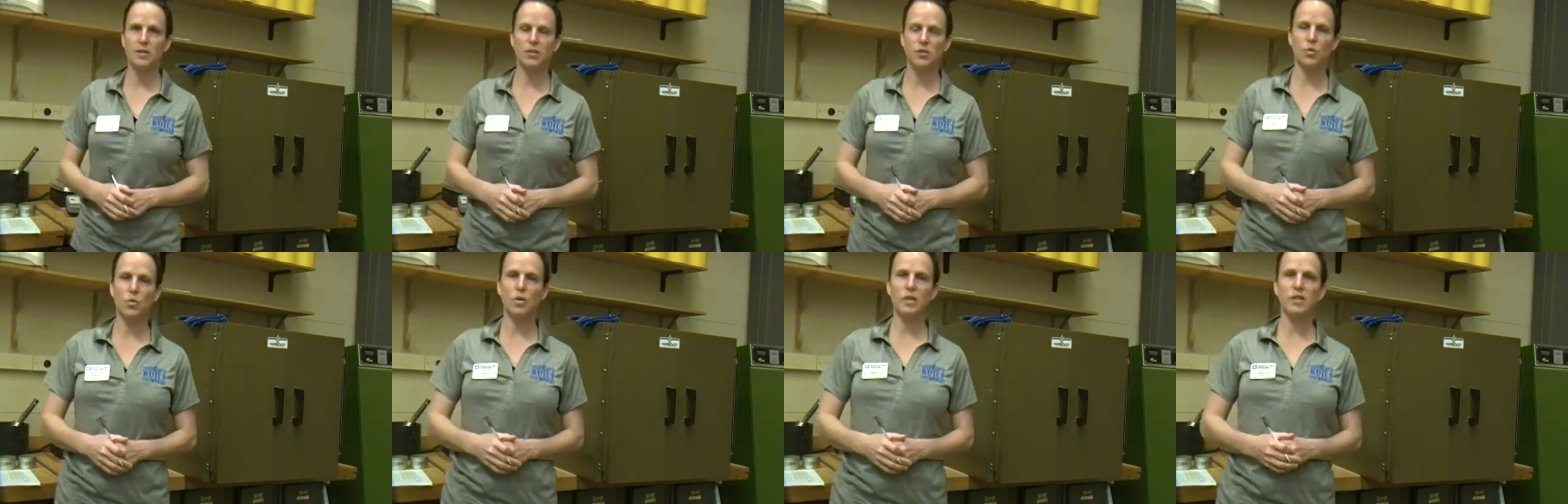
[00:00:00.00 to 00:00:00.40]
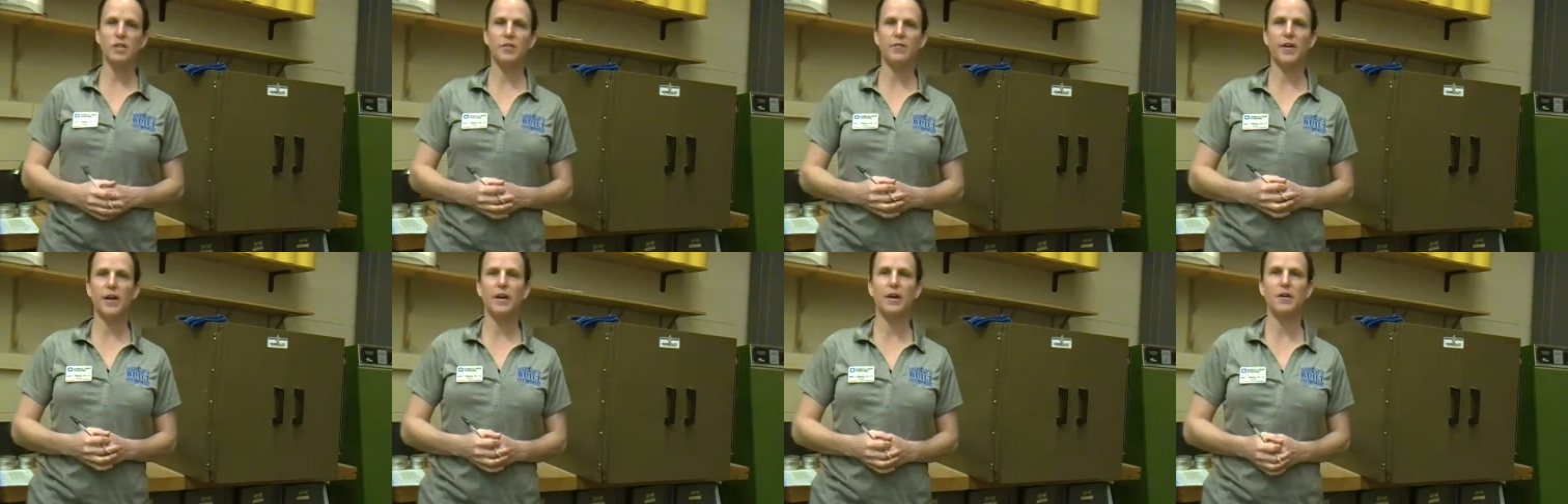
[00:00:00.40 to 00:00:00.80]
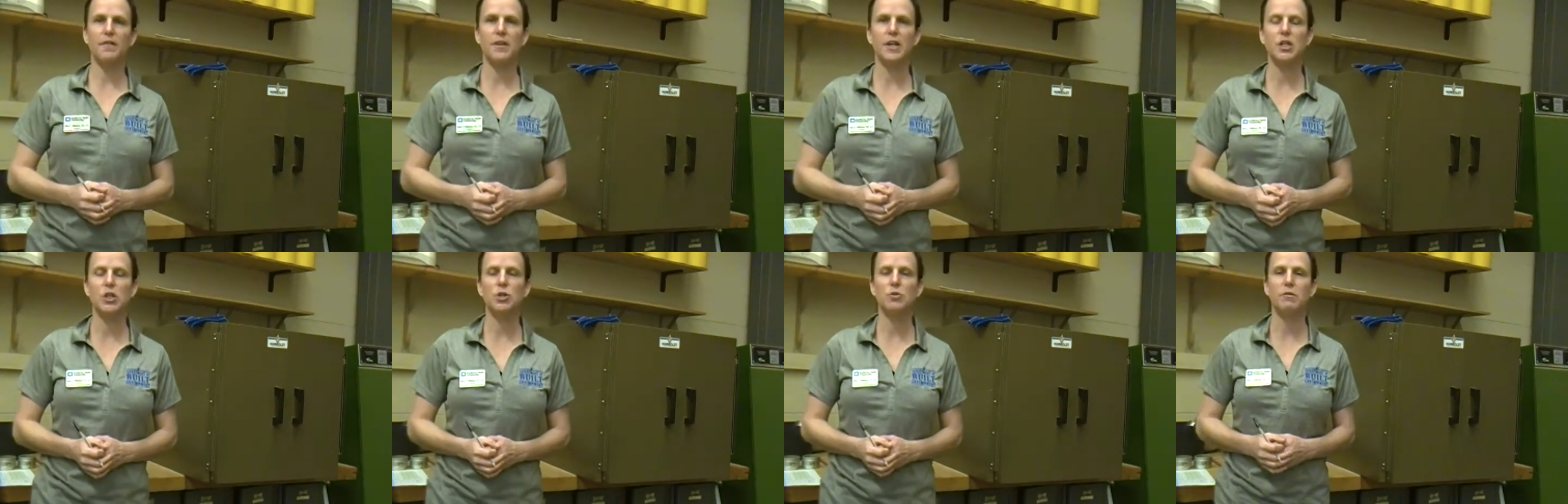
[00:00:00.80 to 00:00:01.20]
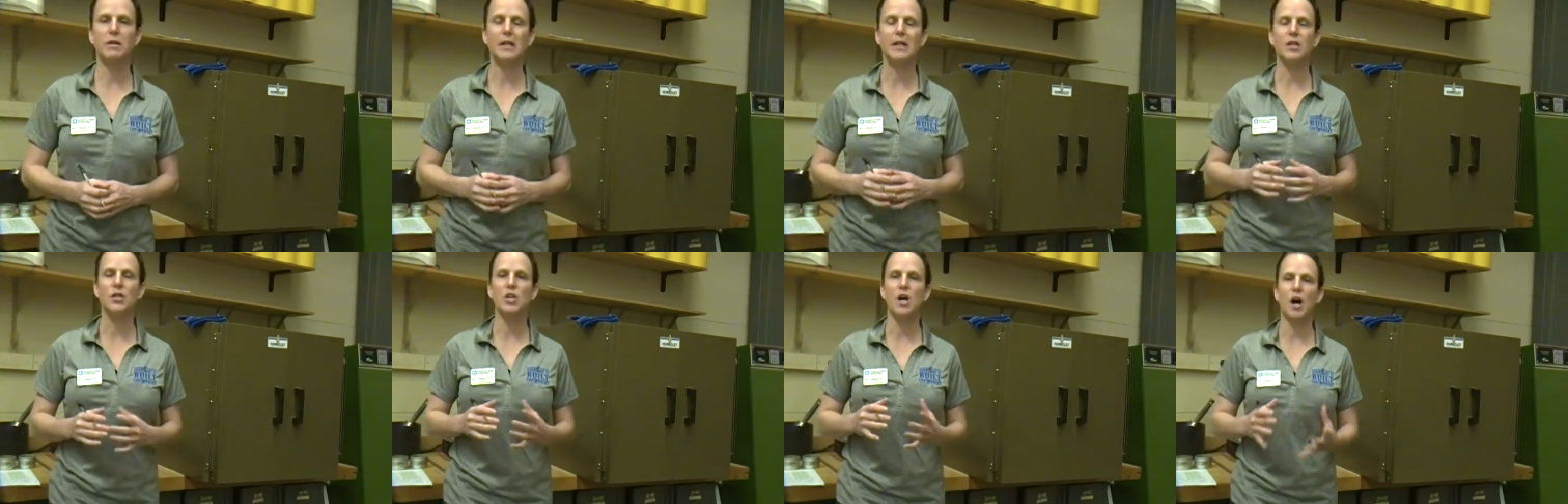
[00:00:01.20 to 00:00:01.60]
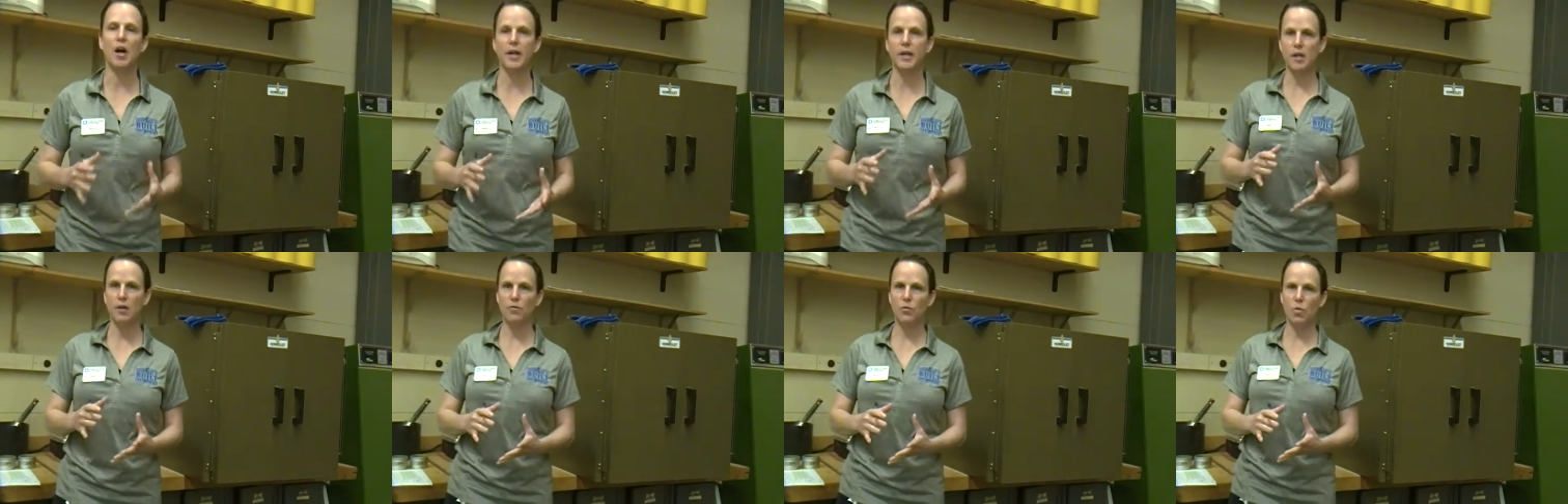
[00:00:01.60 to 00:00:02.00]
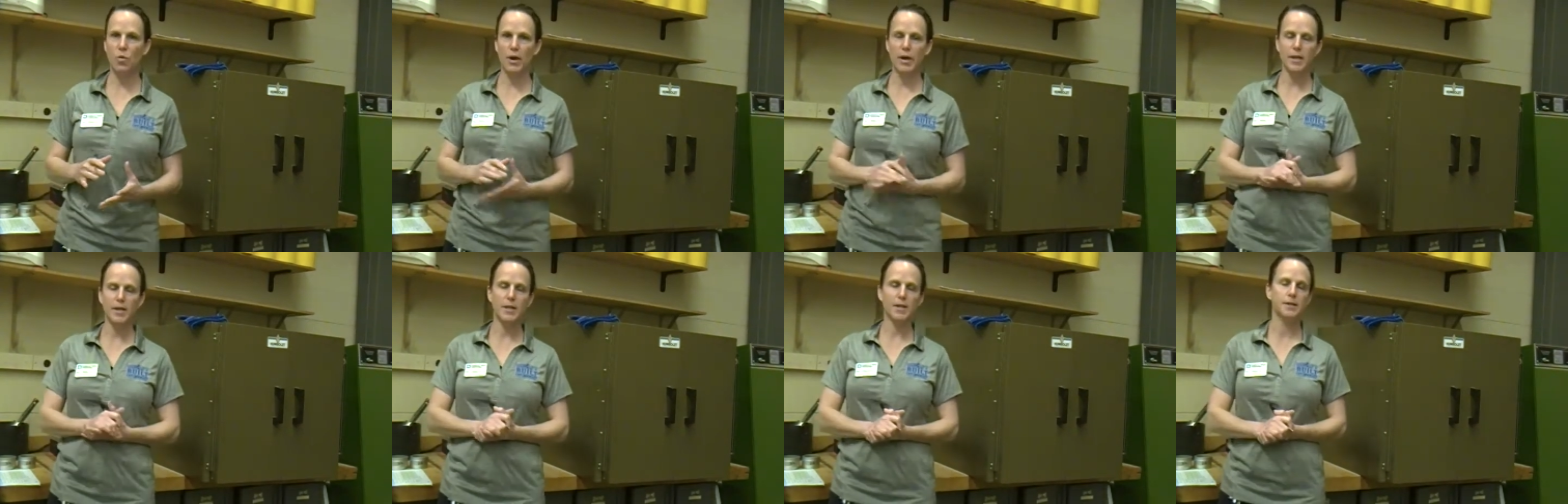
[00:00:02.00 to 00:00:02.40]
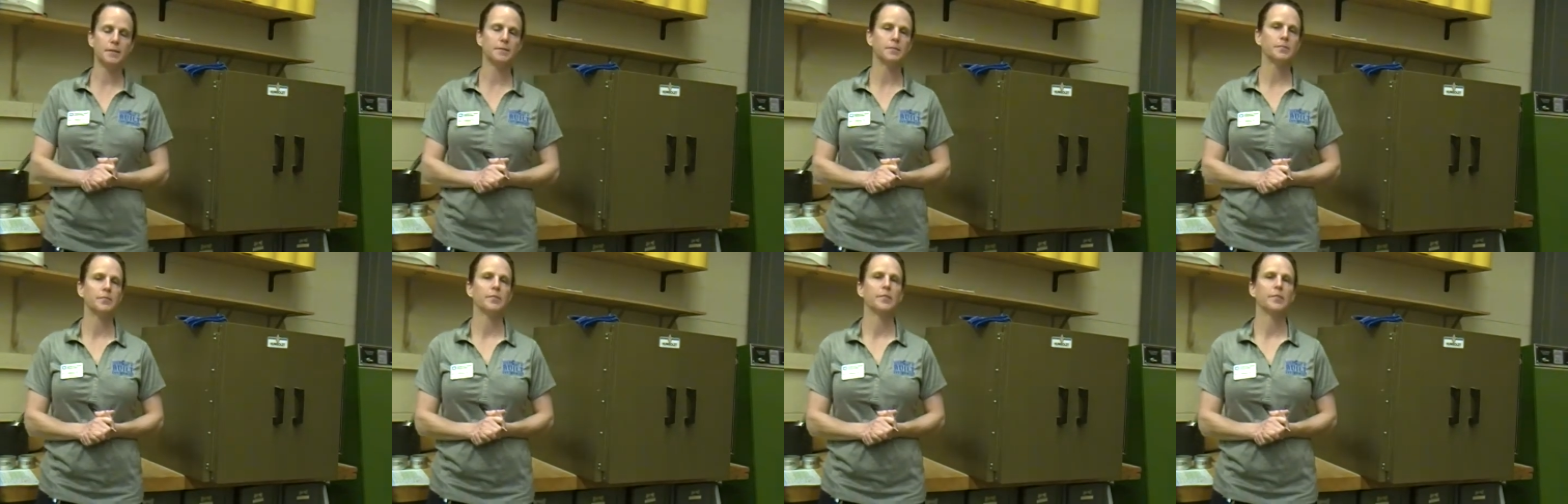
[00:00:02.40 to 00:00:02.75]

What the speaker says: a source of error that you cannot avoid,